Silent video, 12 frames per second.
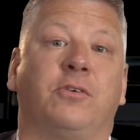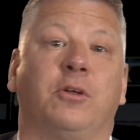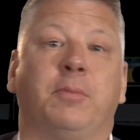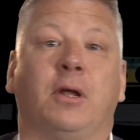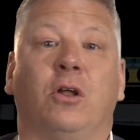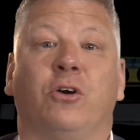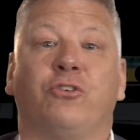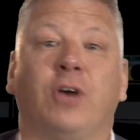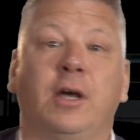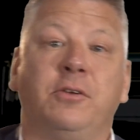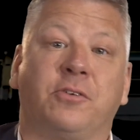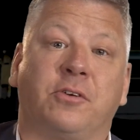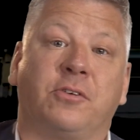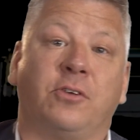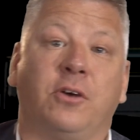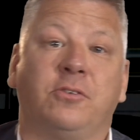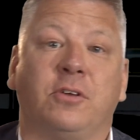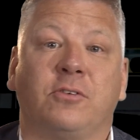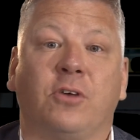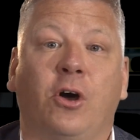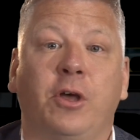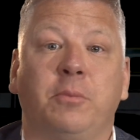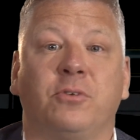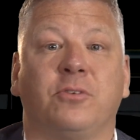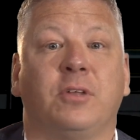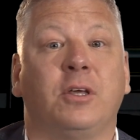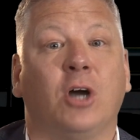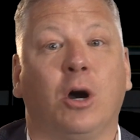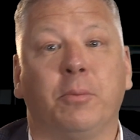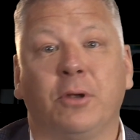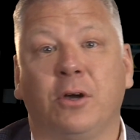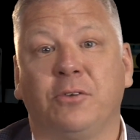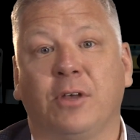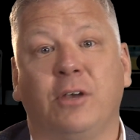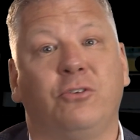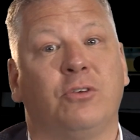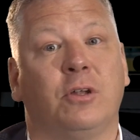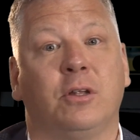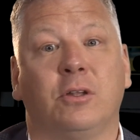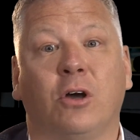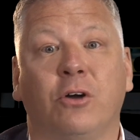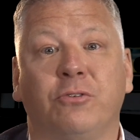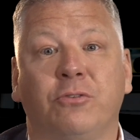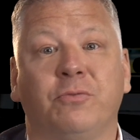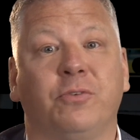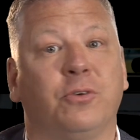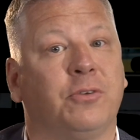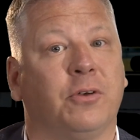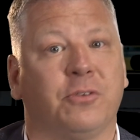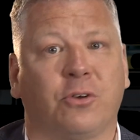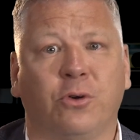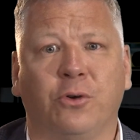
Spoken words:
there's going to be a lot of changes, exciting times. Decarbonisation and hydrogen fuel cells, of